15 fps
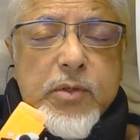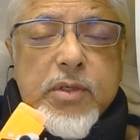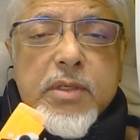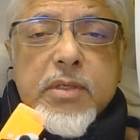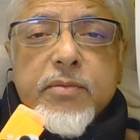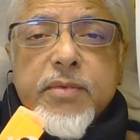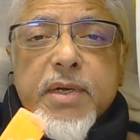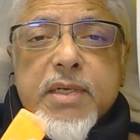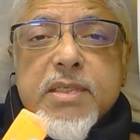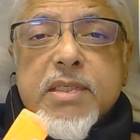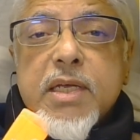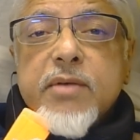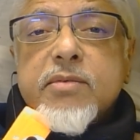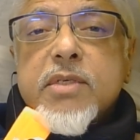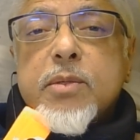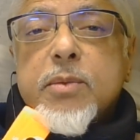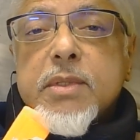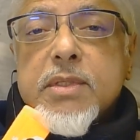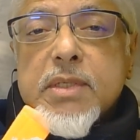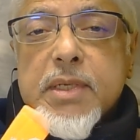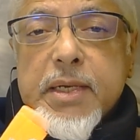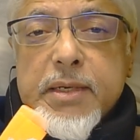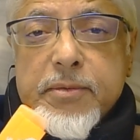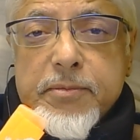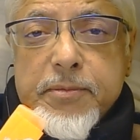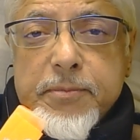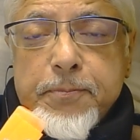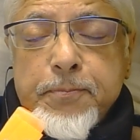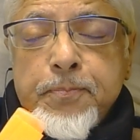You can, in fact, save someone's life,